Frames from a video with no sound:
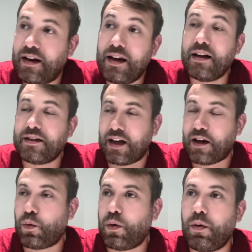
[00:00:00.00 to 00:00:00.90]
Legal
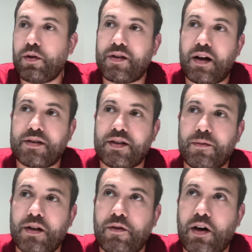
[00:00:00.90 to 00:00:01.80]
tech will start
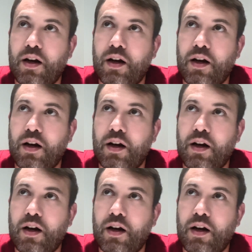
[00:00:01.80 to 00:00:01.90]
something very